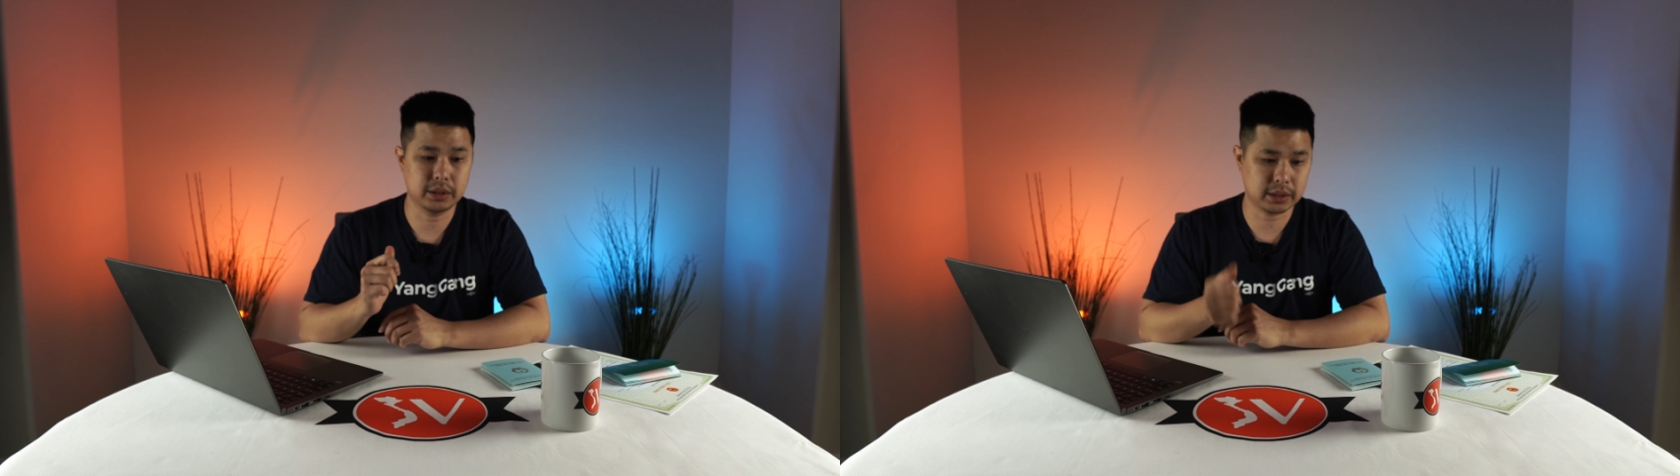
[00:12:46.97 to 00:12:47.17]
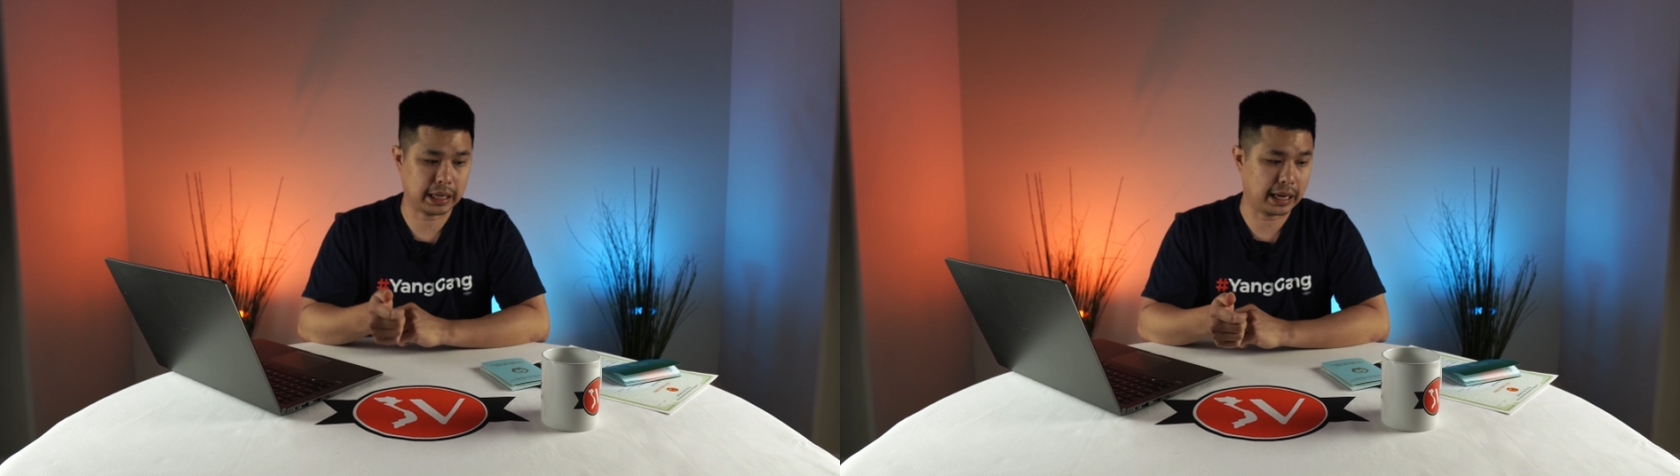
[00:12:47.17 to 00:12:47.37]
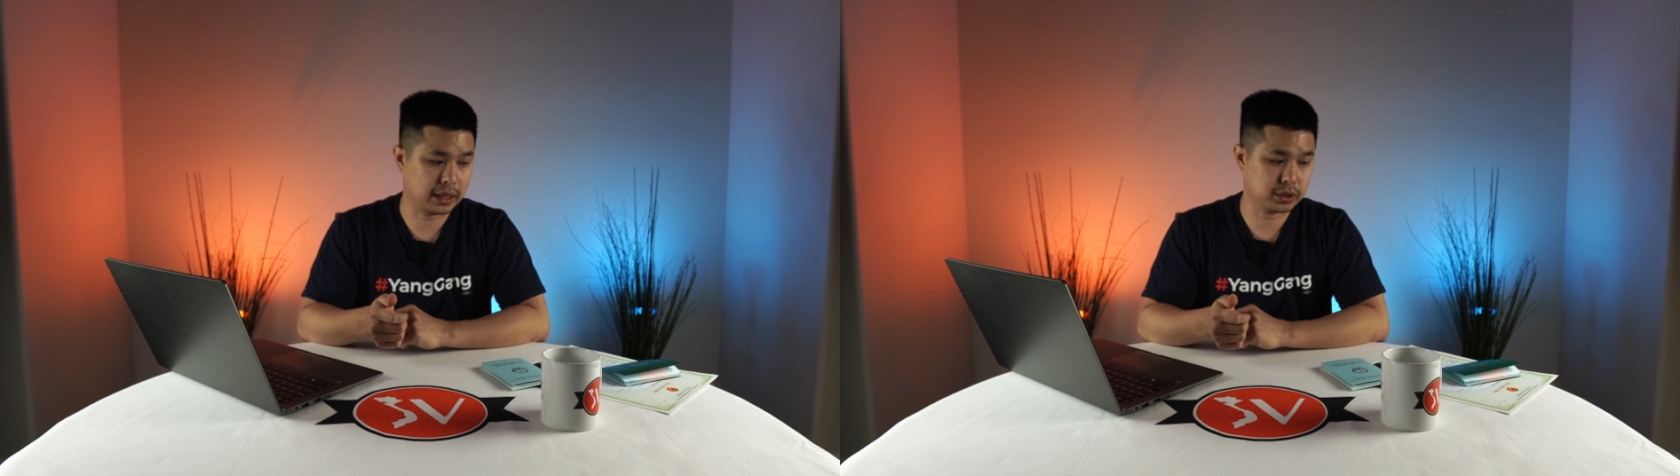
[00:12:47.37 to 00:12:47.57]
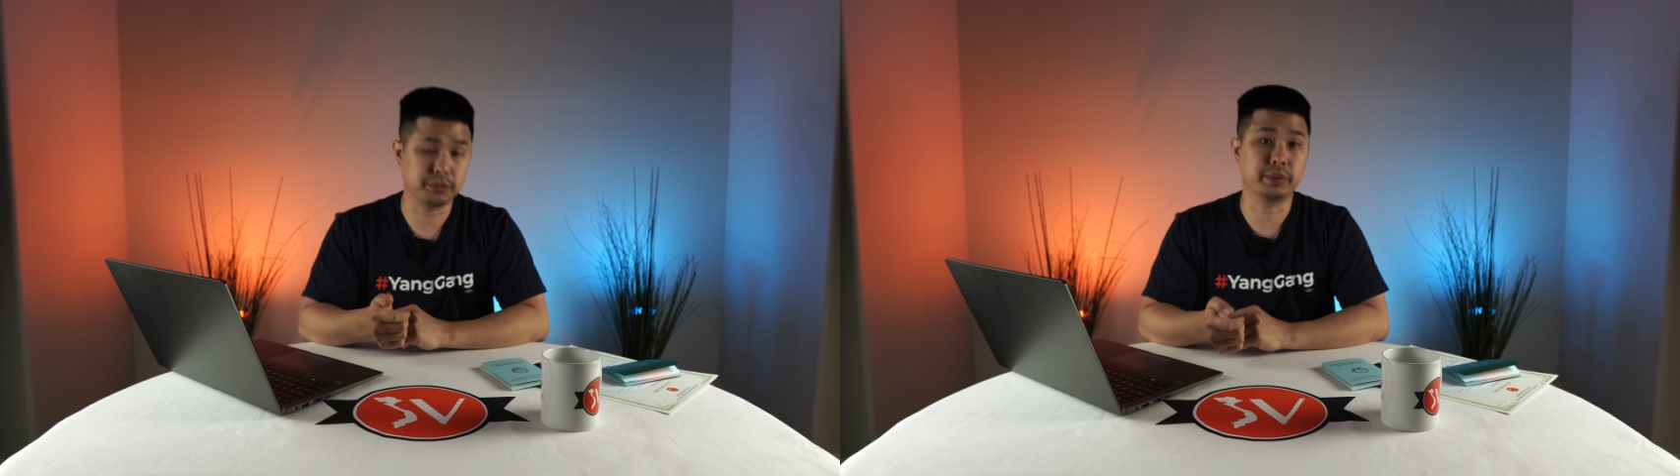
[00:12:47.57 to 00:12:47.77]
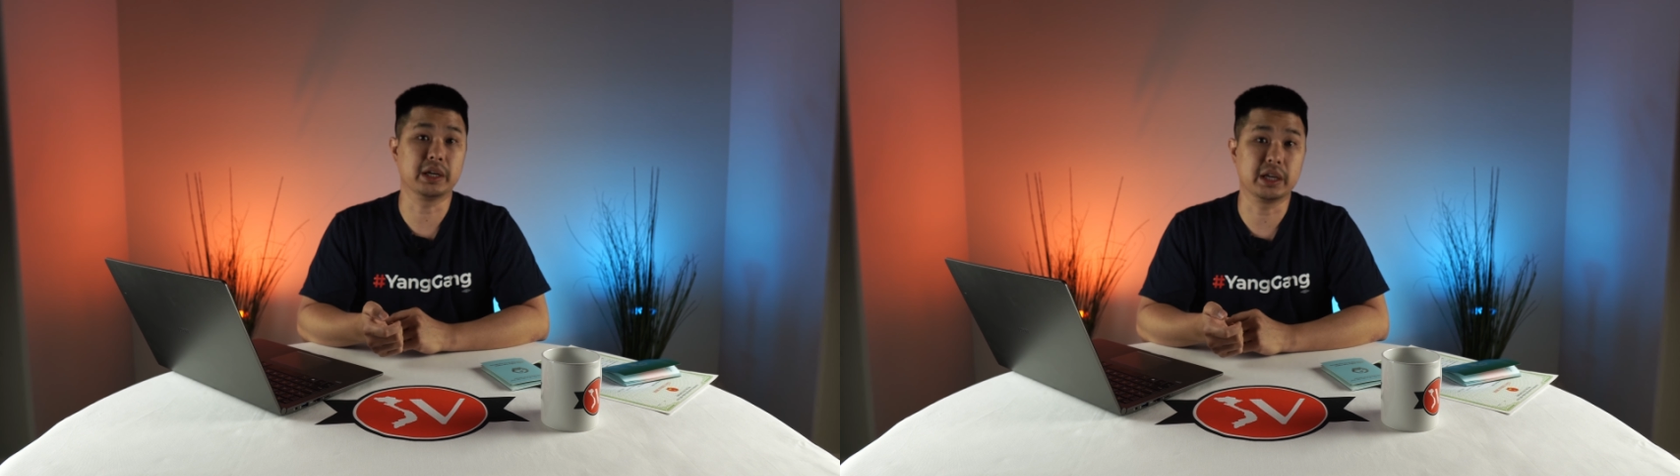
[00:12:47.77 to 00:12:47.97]
scan to
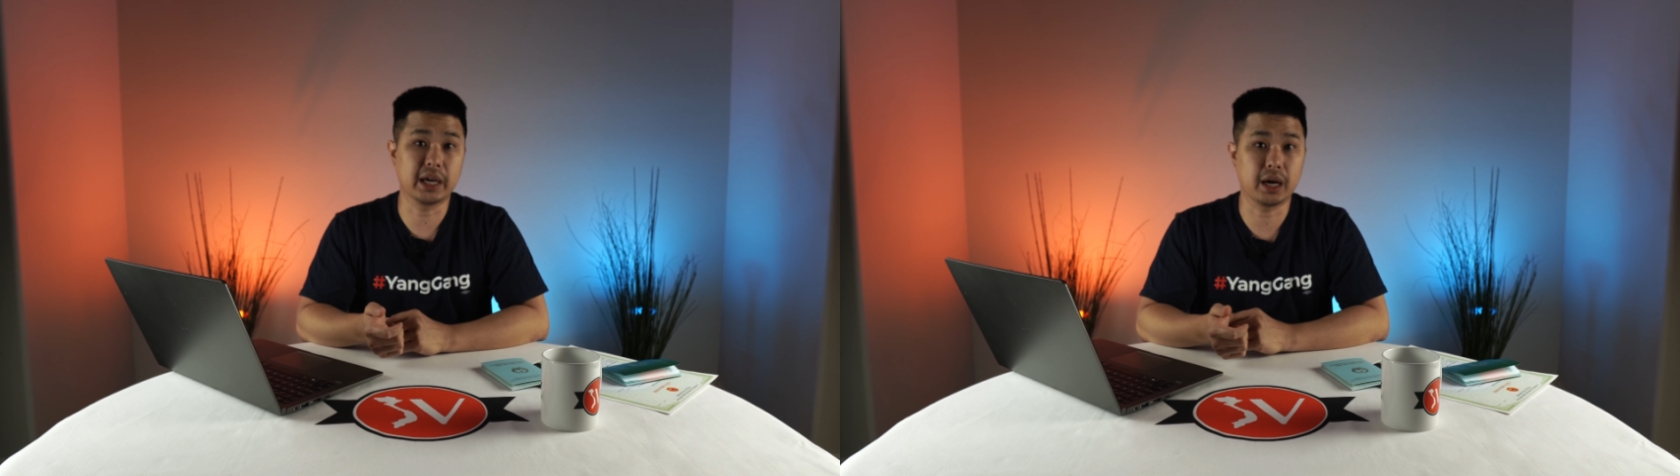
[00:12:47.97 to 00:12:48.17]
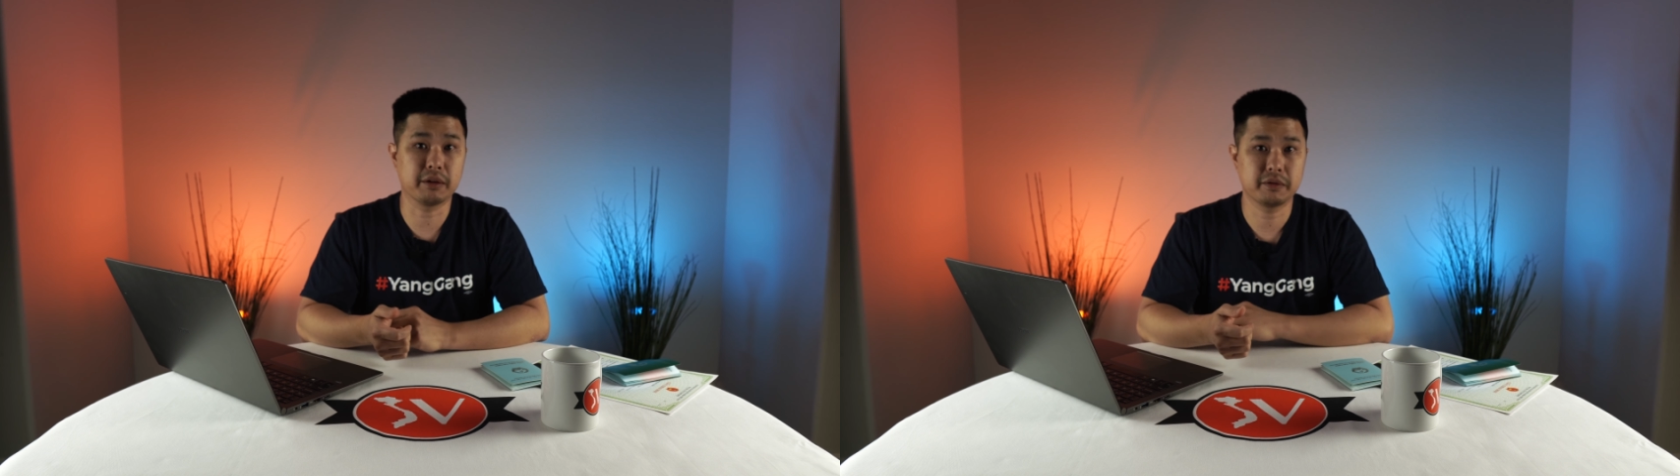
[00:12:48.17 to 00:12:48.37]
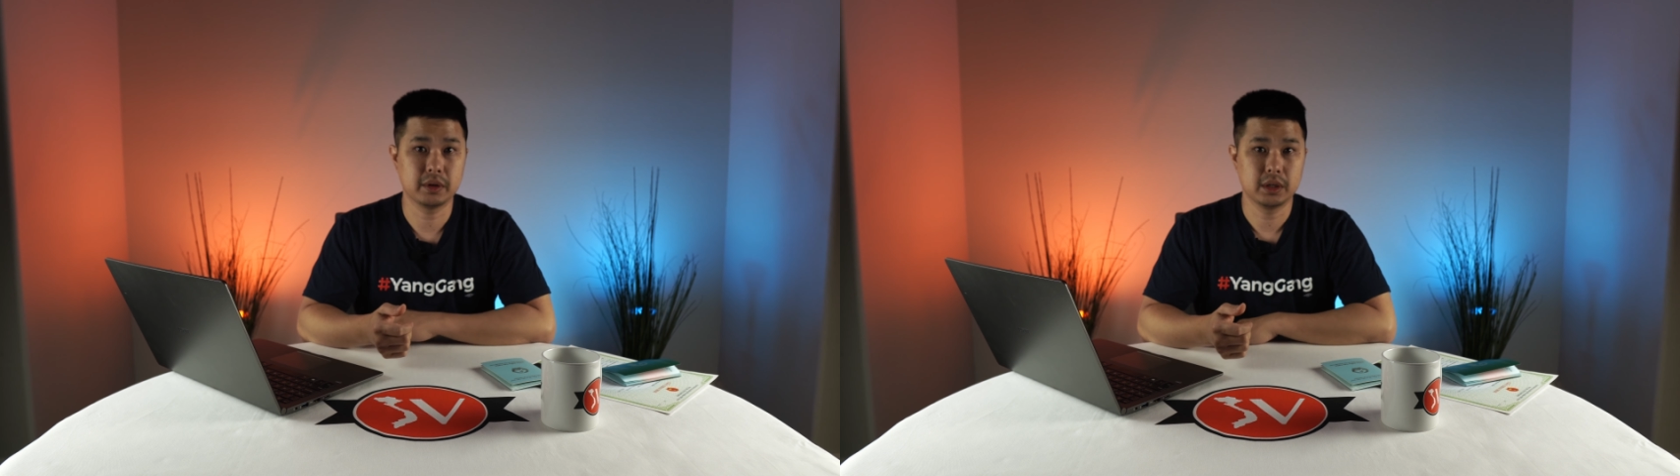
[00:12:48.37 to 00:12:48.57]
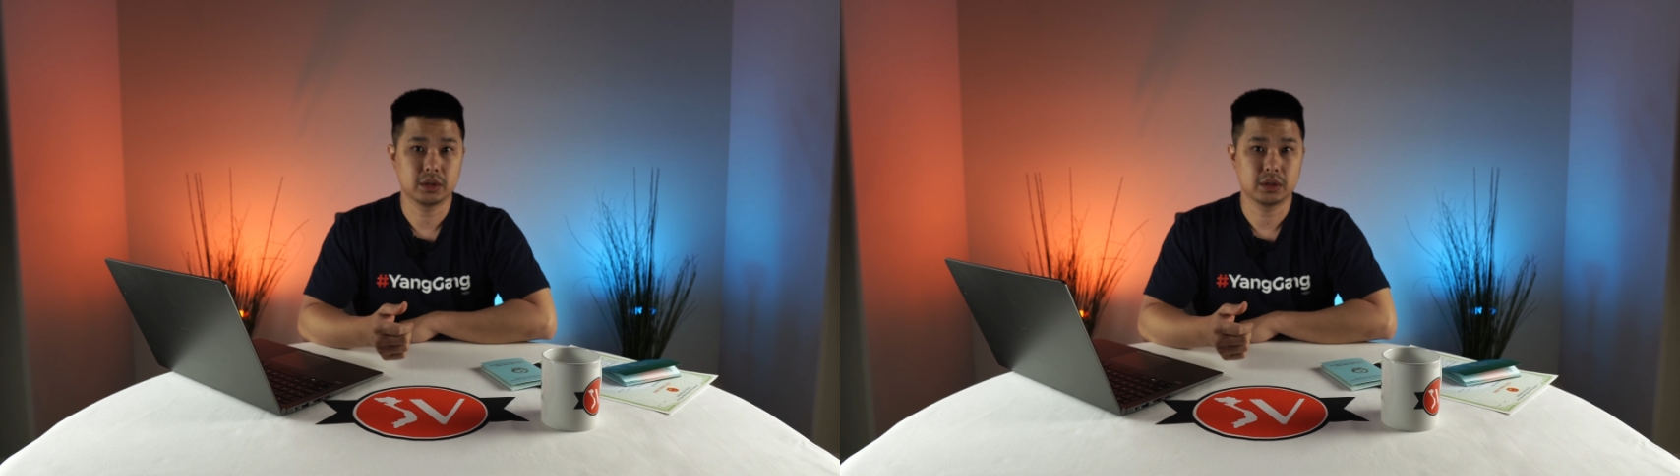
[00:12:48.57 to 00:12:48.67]
PDF.